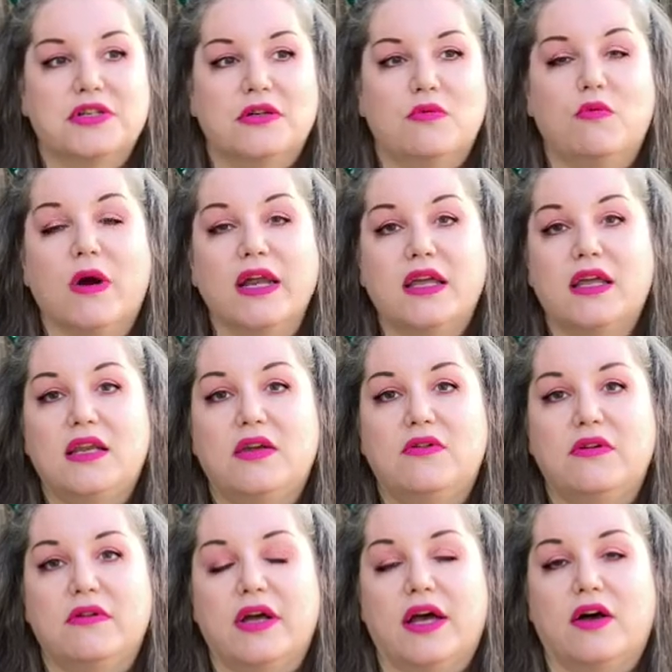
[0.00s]
What can you do
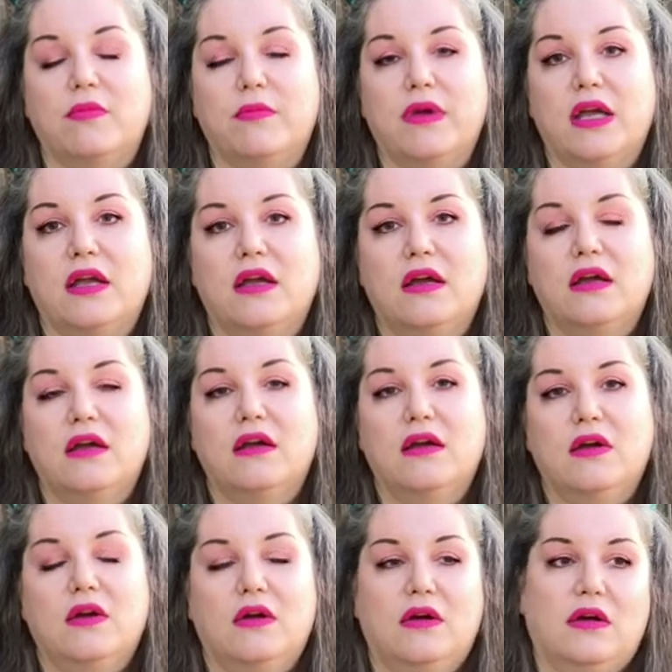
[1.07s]
to help me?
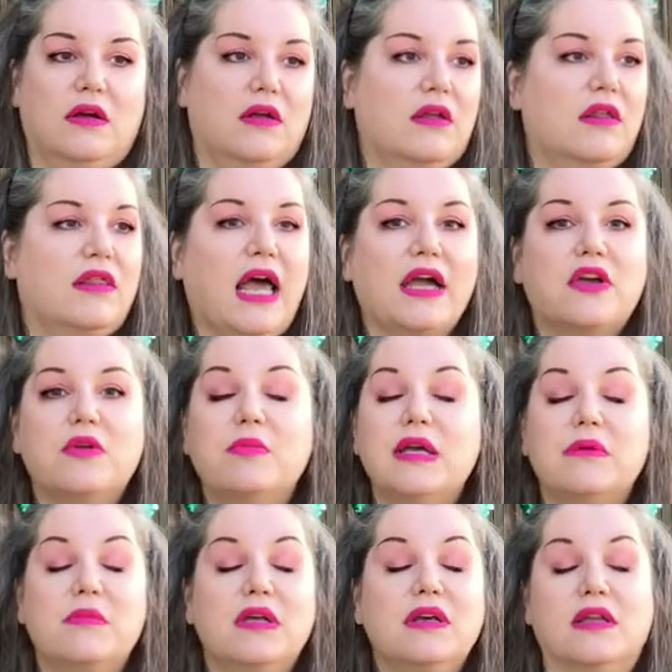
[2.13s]
That could be a
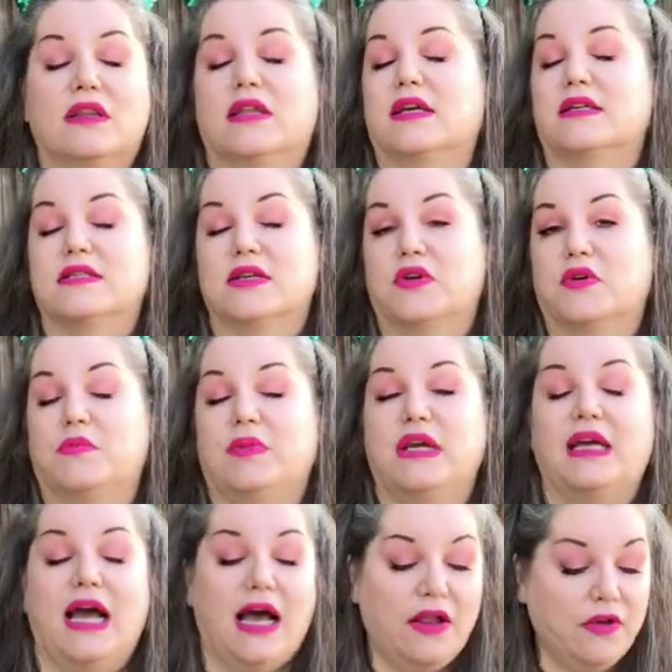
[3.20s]
million things. It could be
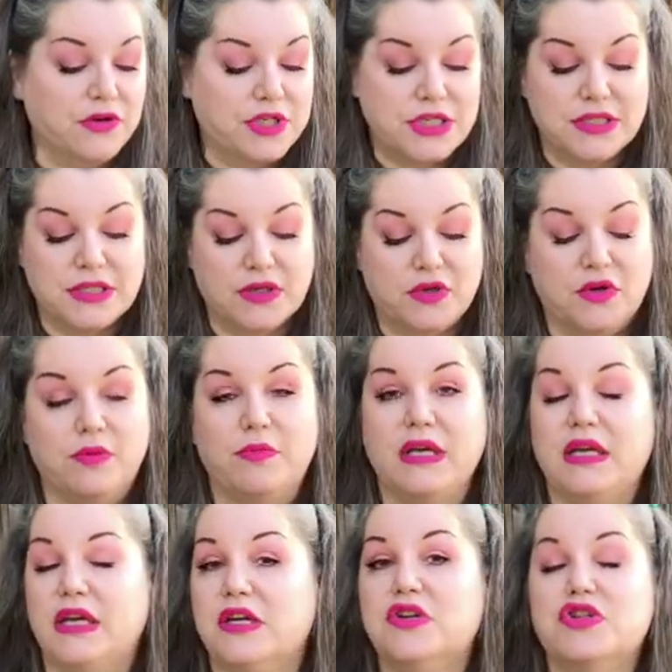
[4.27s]
allergies. It could be
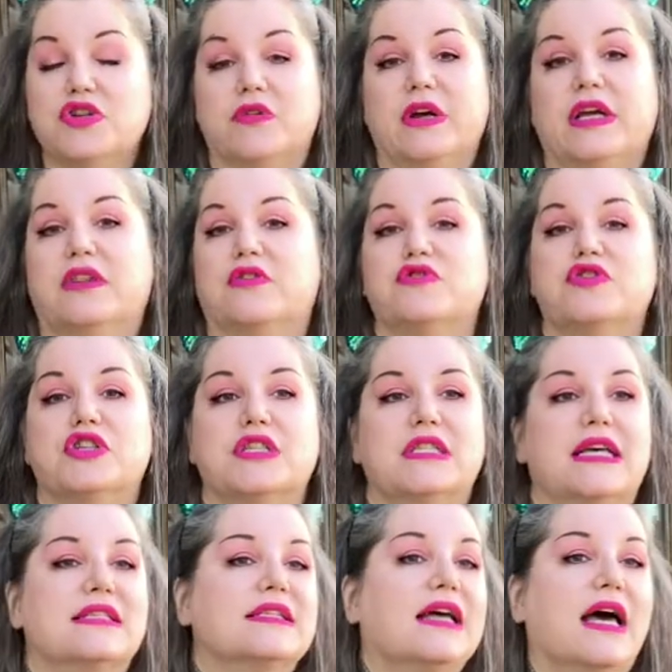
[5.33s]
injury. There's just,
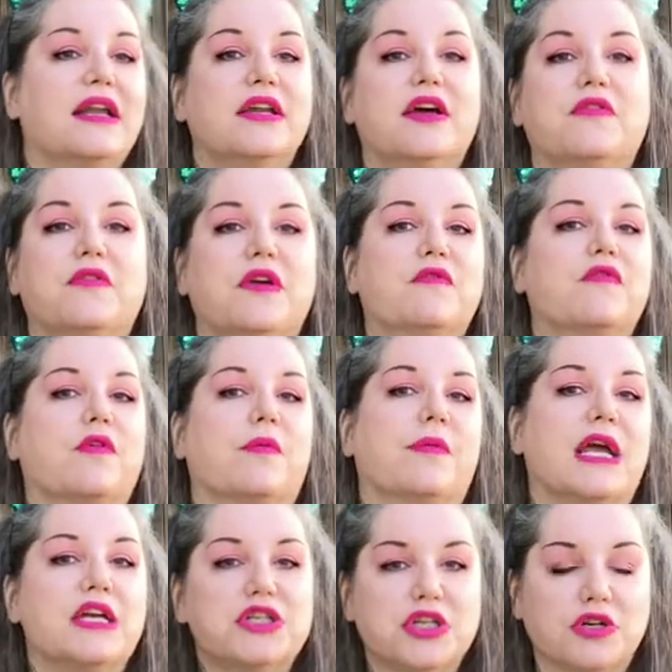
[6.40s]
that's not enough
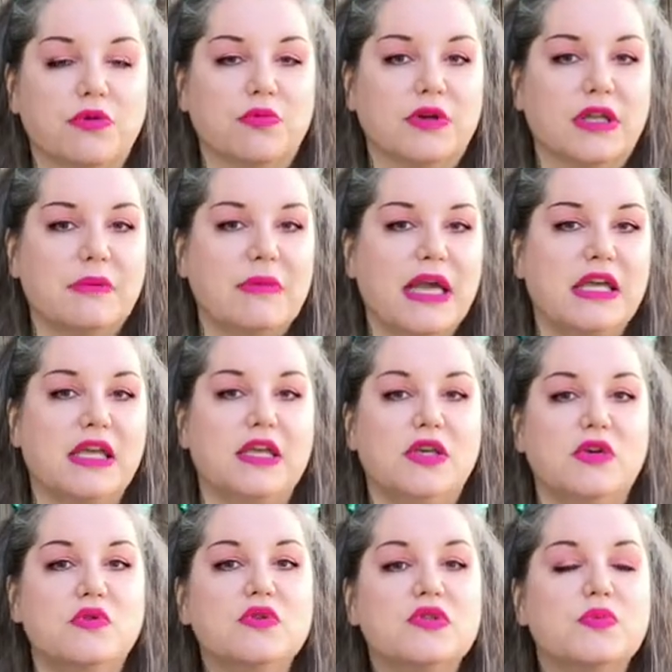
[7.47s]
information to really make
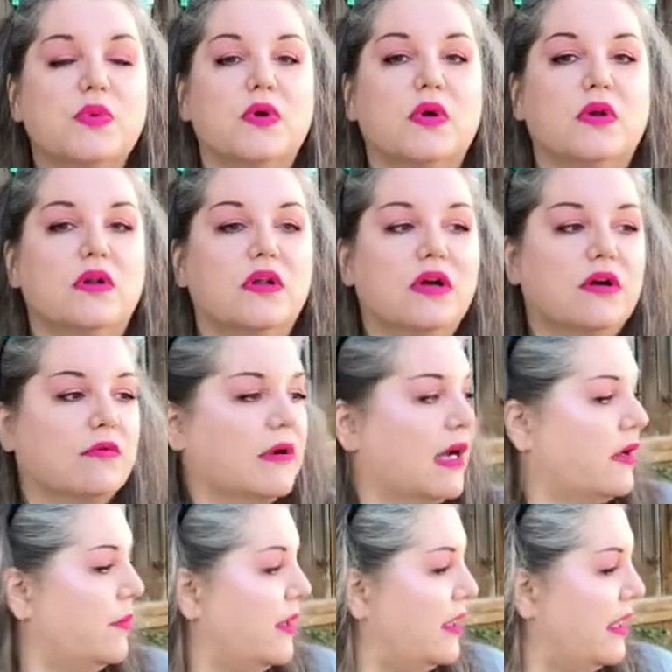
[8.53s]
useful
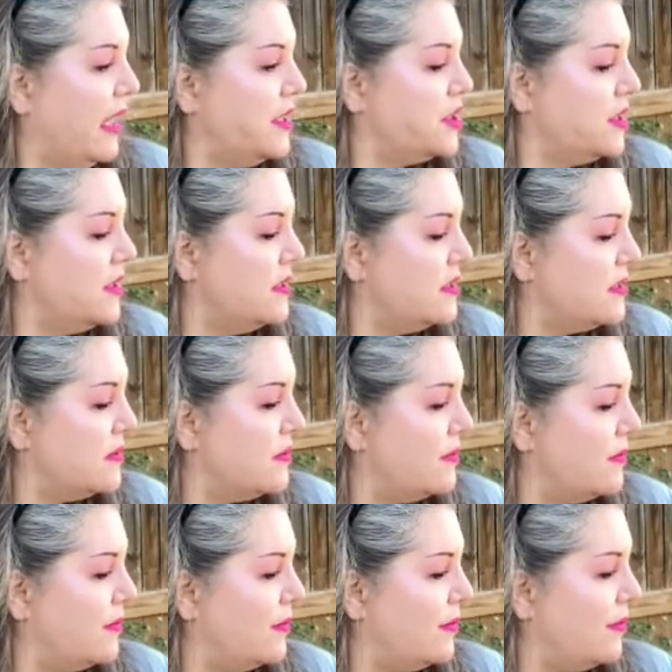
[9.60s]
recommendations.
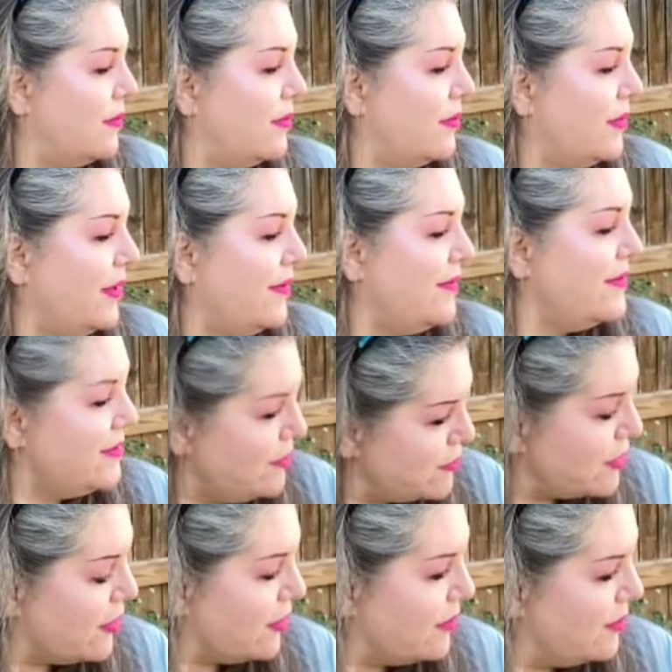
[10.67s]
sir.